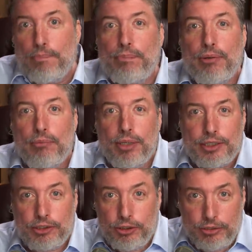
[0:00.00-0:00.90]
But
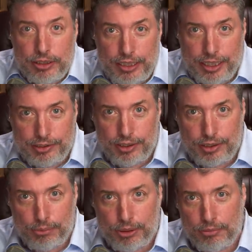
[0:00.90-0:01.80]
what's unique to
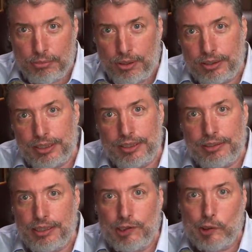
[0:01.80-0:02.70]
the book of Mark
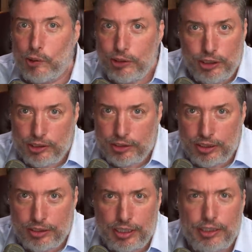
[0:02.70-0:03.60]
is that who Jesus
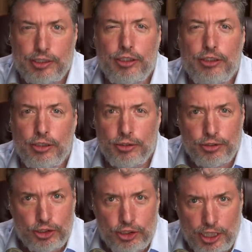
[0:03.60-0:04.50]
is is a
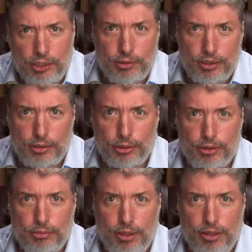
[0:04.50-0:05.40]
huge secret in the
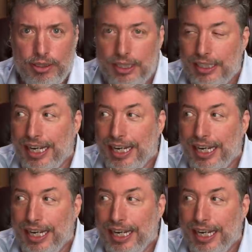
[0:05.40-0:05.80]
book of Mark.